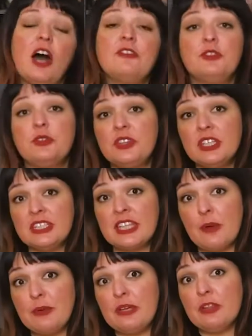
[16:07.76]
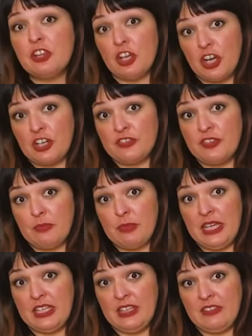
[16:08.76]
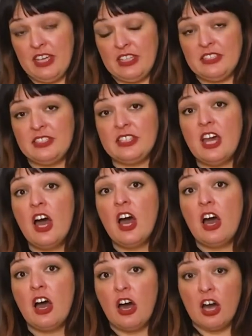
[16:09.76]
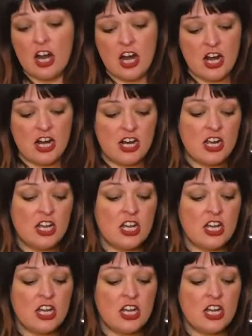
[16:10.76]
A few things that we learned from making this are,